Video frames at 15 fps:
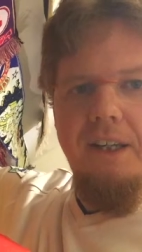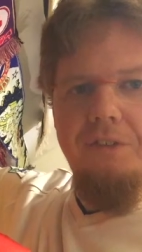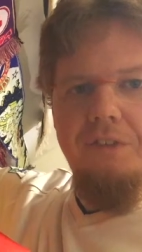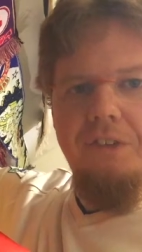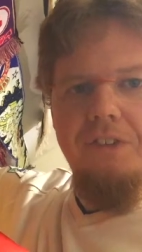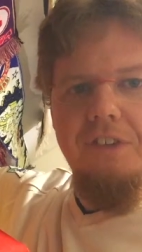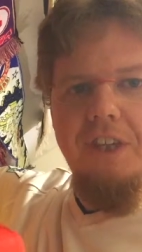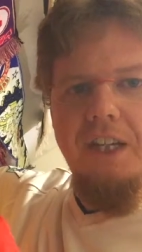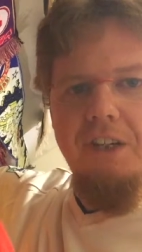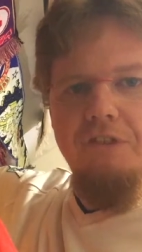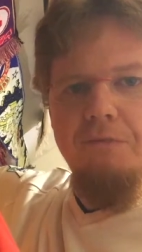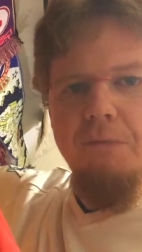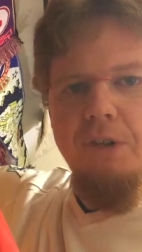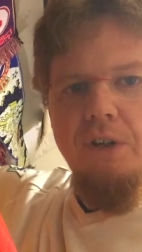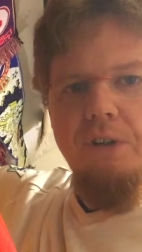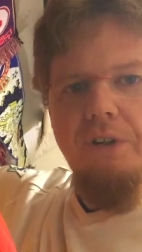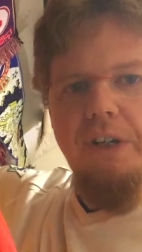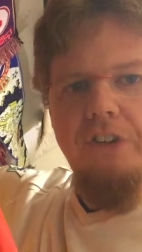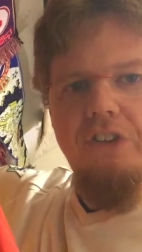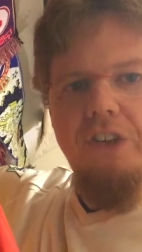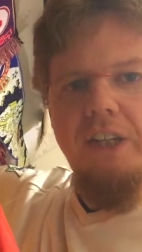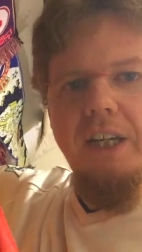have this kind of more
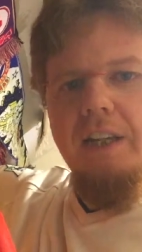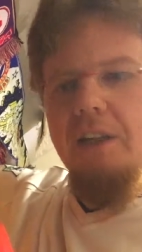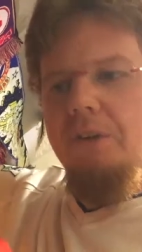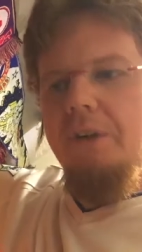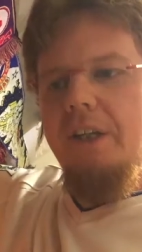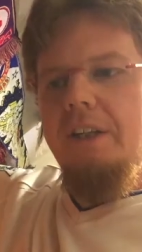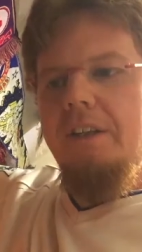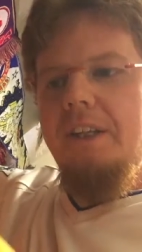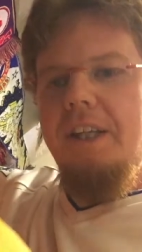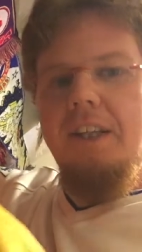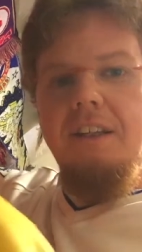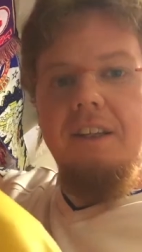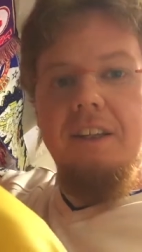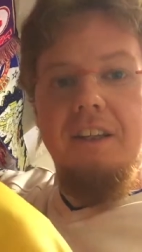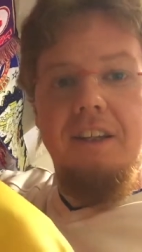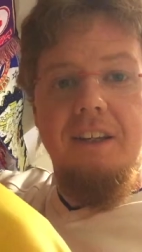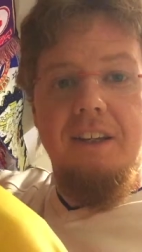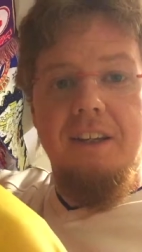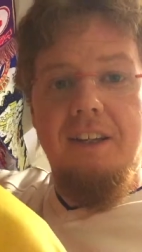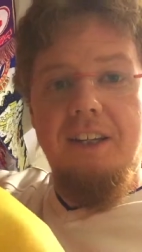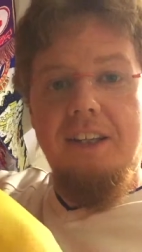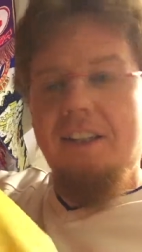orangey yellow and then
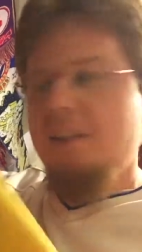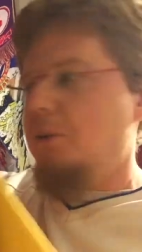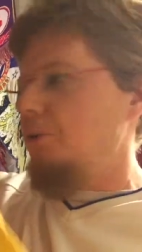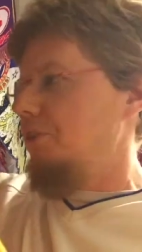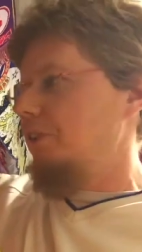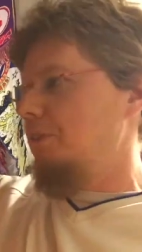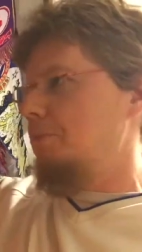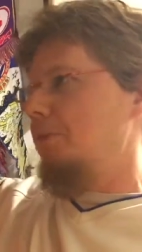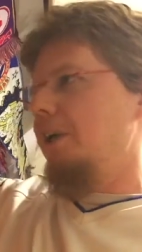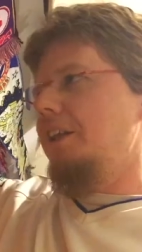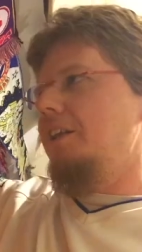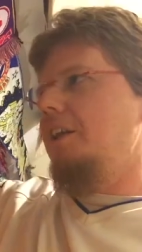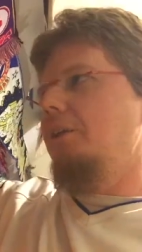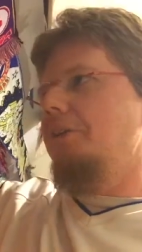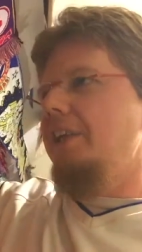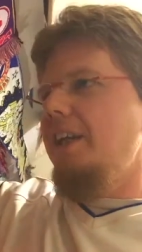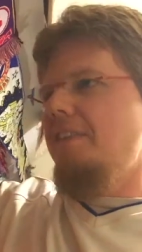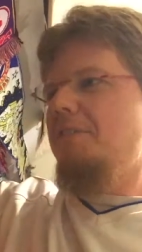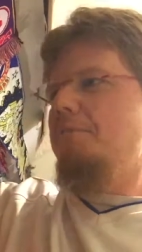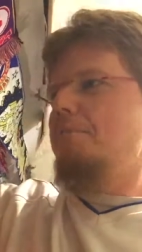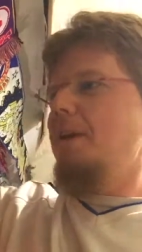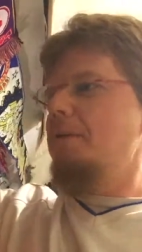it goes into bright yellow.
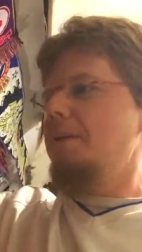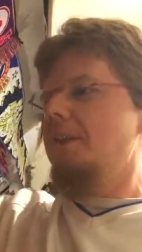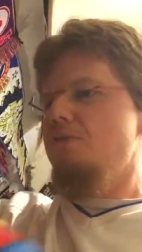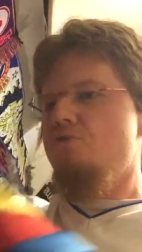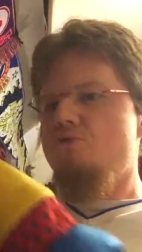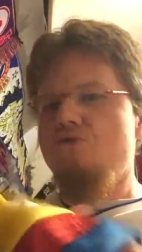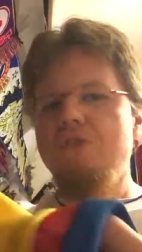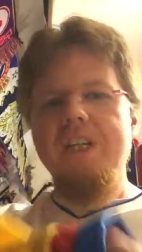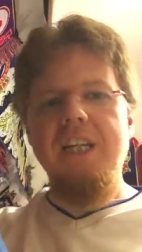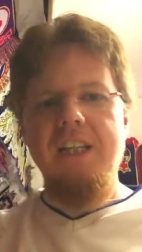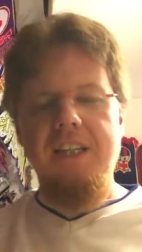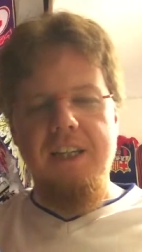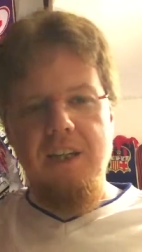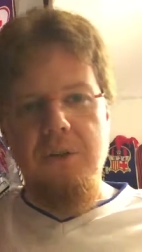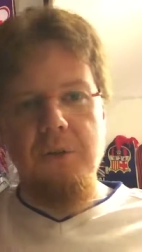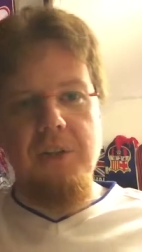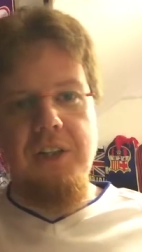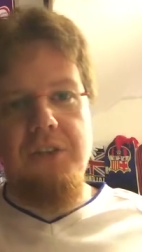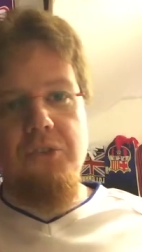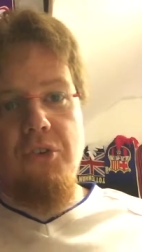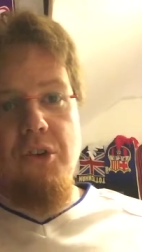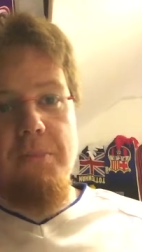That's maybe the really the
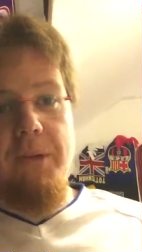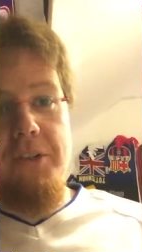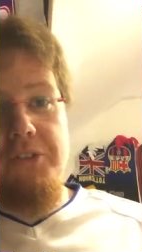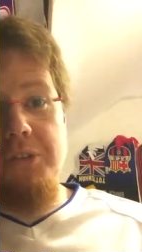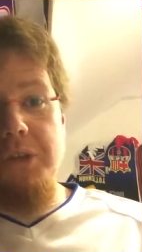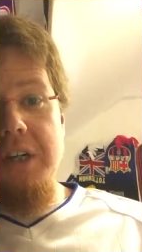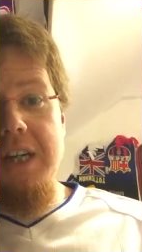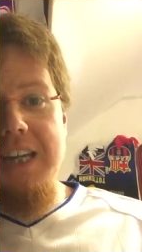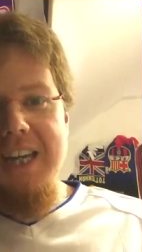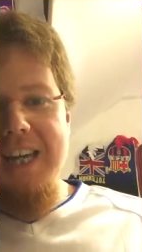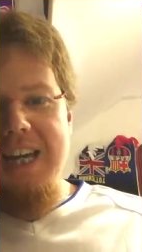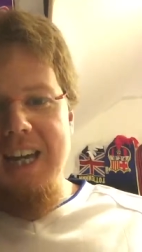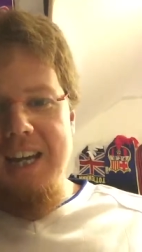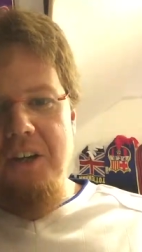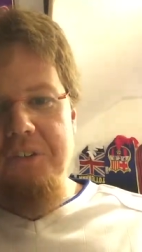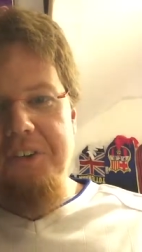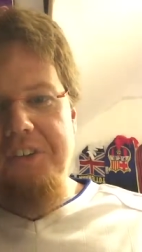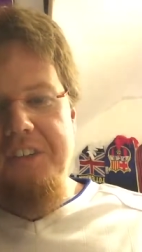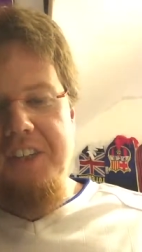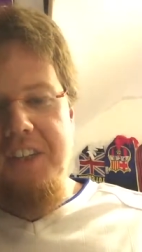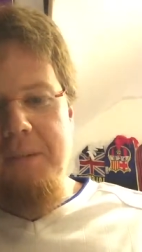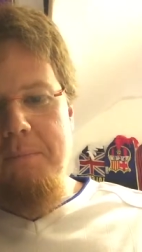only drawback. So I
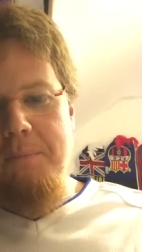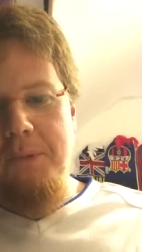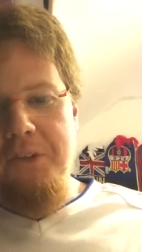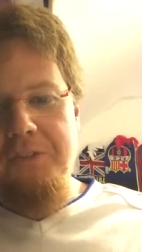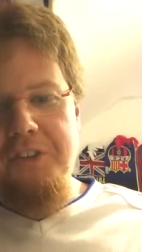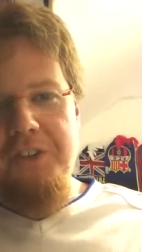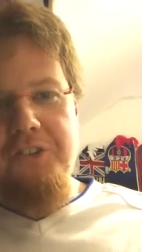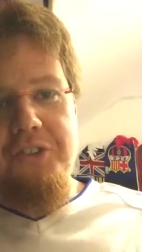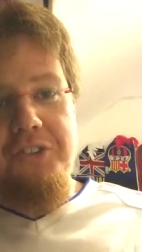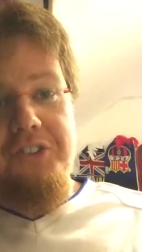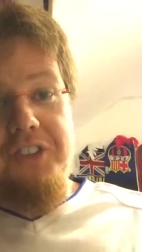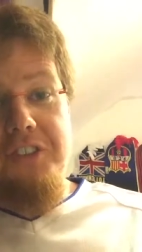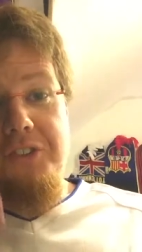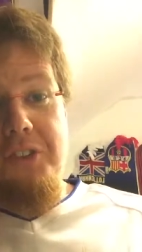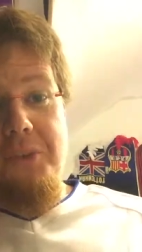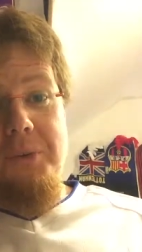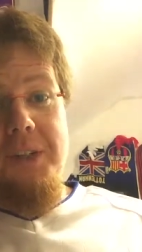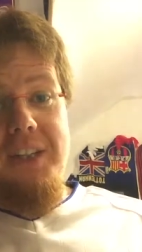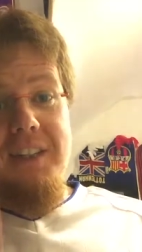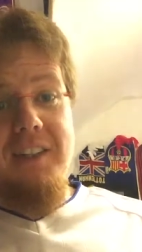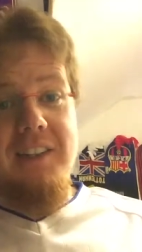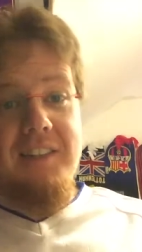always say a perfect jersey has
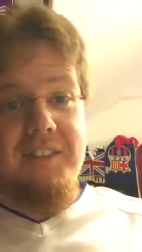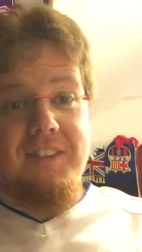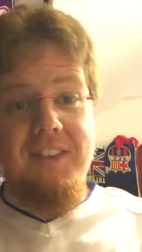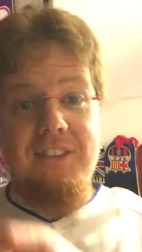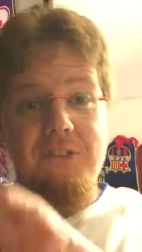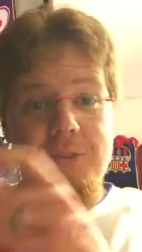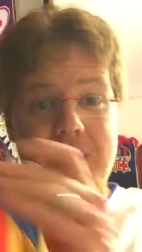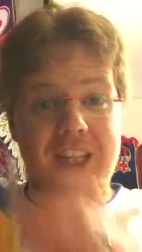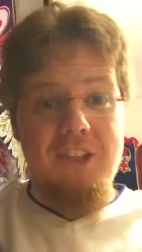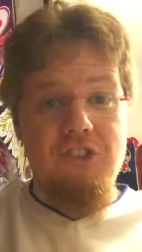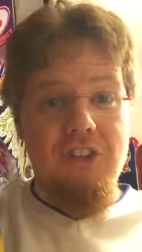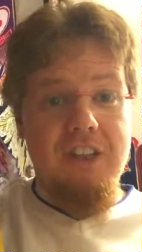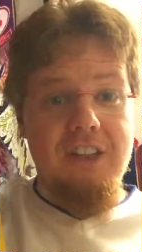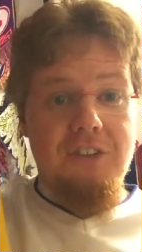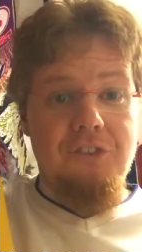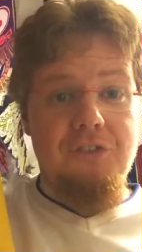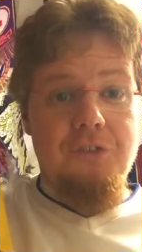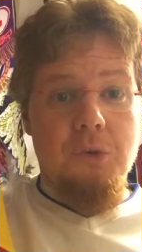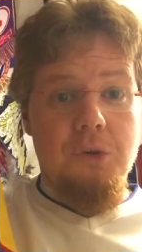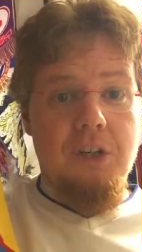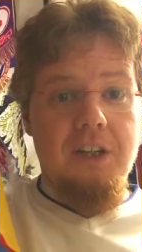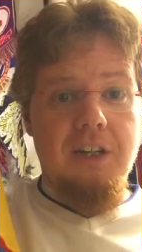three colors. This one actually has
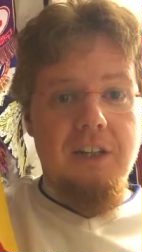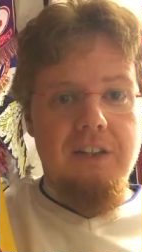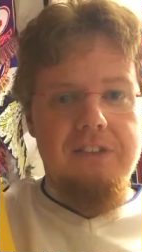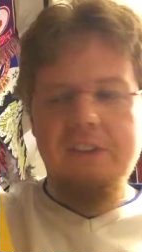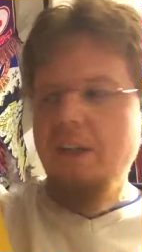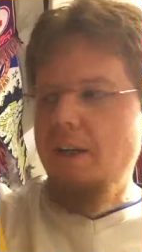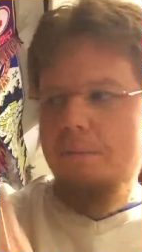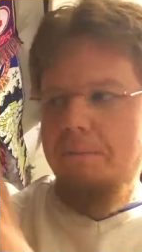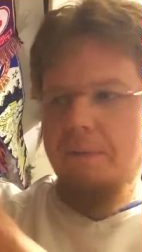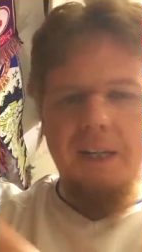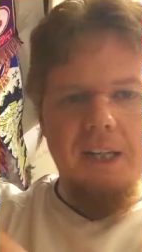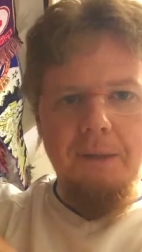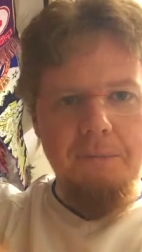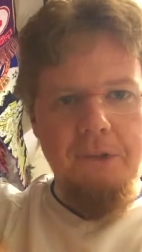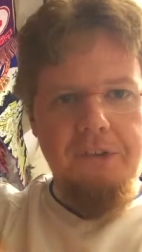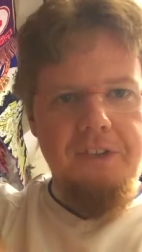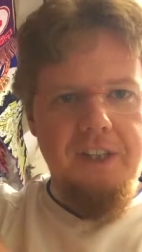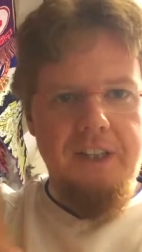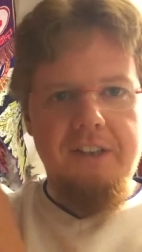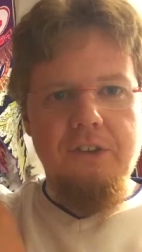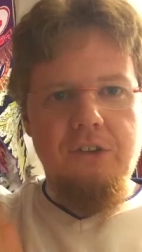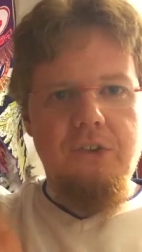four colors. Um, and I'm not
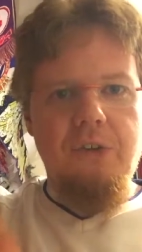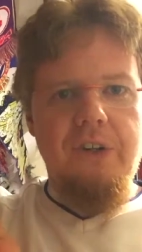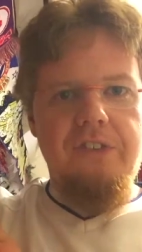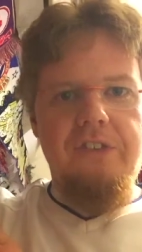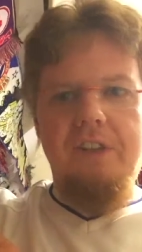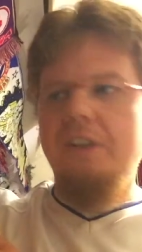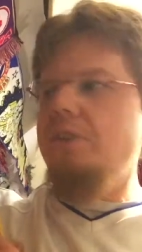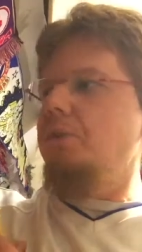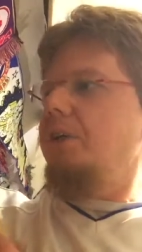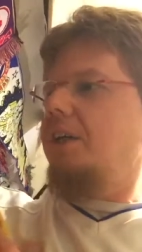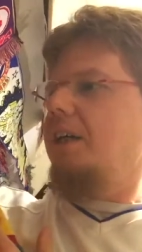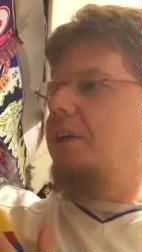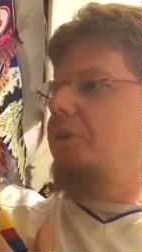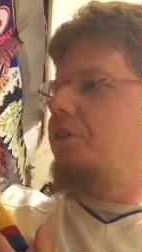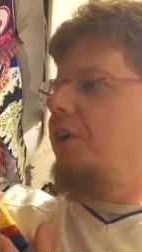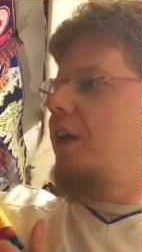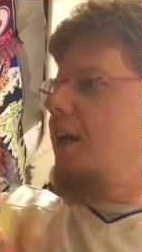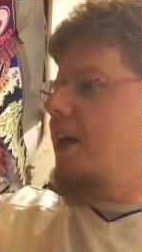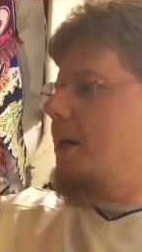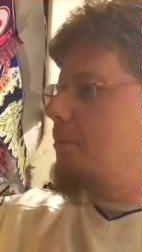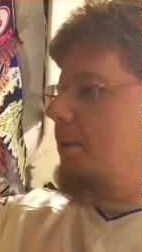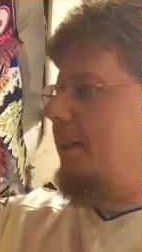taking the crest into account.
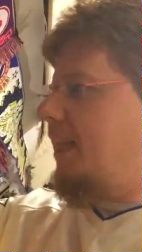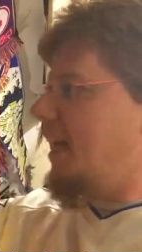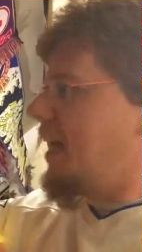But